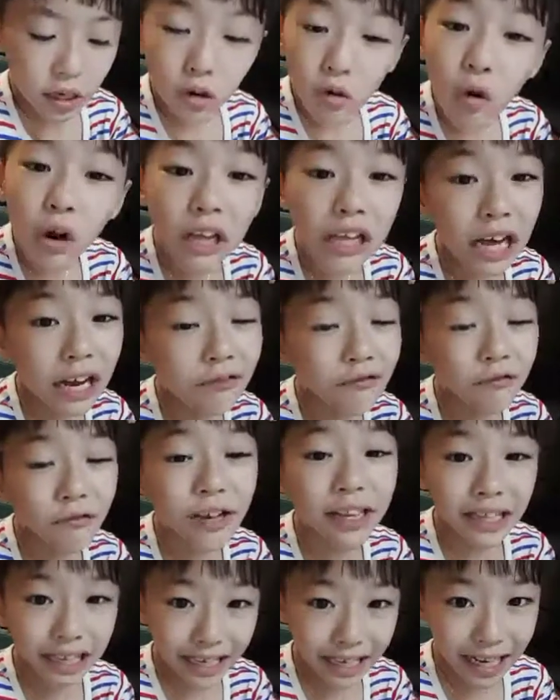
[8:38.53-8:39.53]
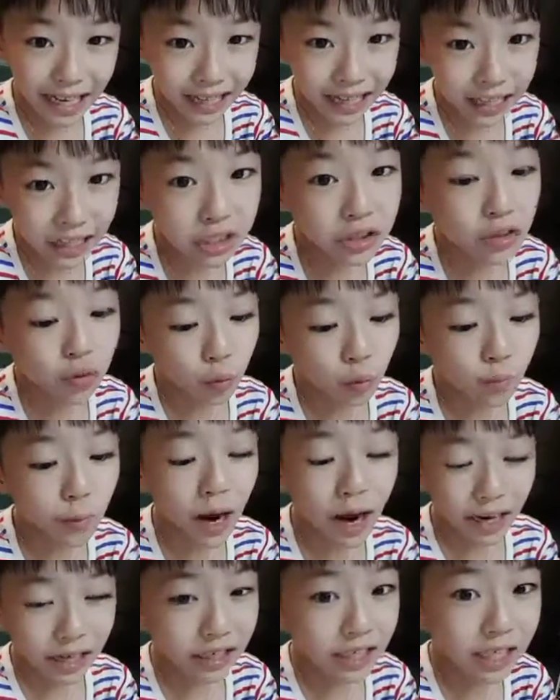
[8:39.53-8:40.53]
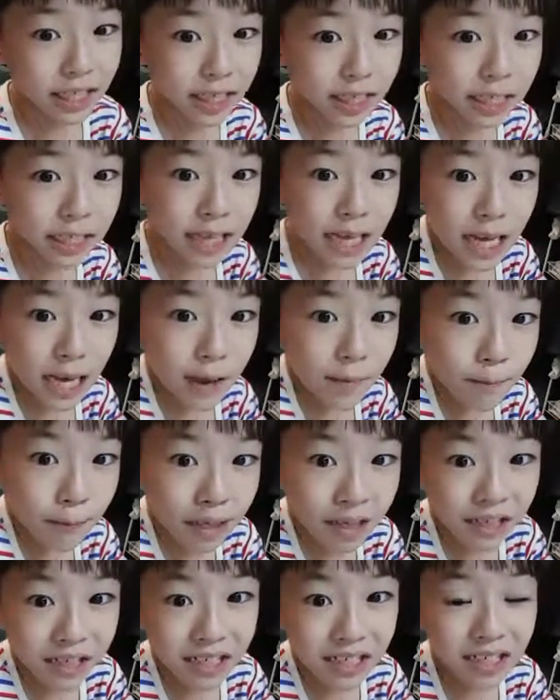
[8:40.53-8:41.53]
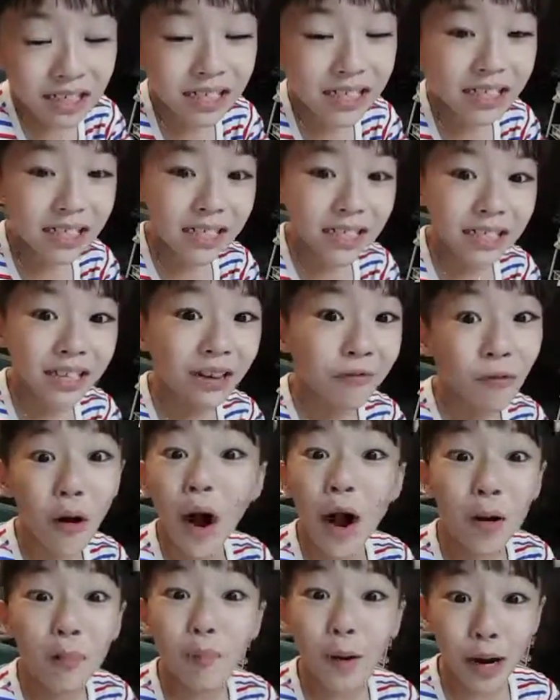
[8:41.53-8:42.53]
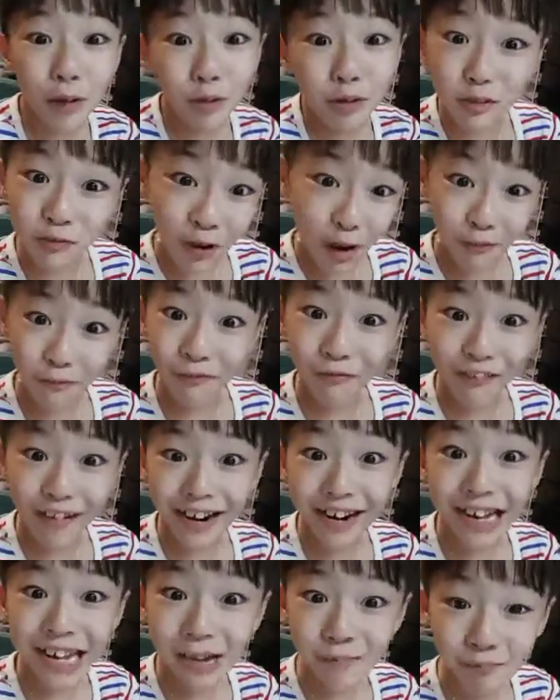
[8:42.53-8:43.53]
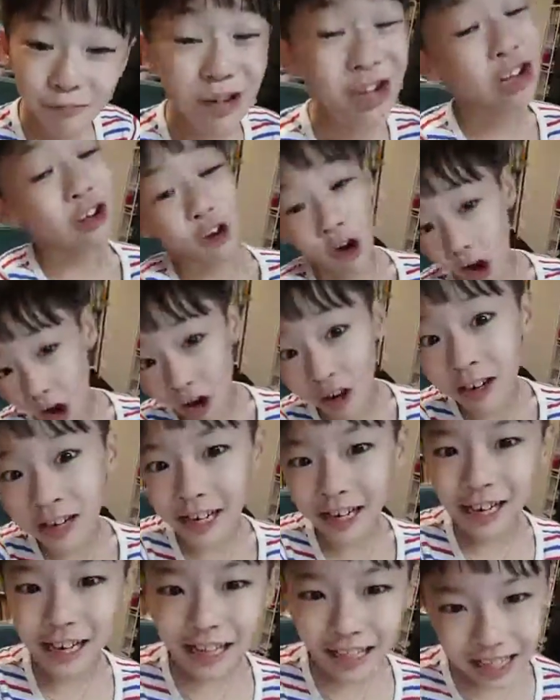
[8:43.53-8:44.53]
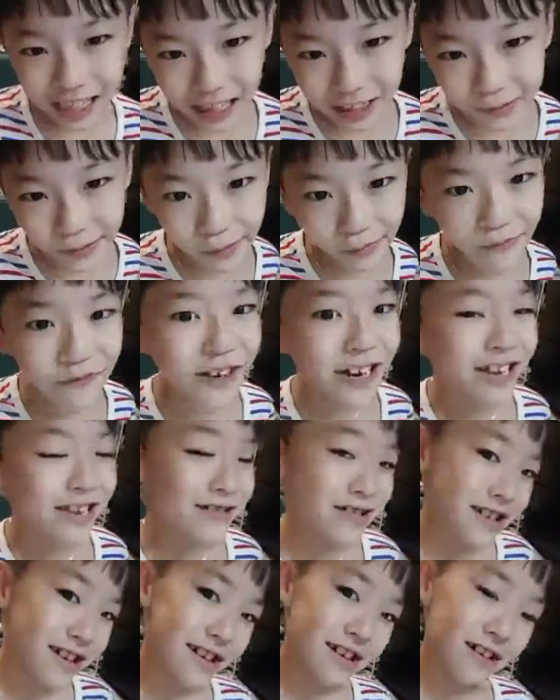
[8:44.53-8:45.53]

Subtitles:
Well, I really like this part because the wrong part was very funny. Clock is very funny.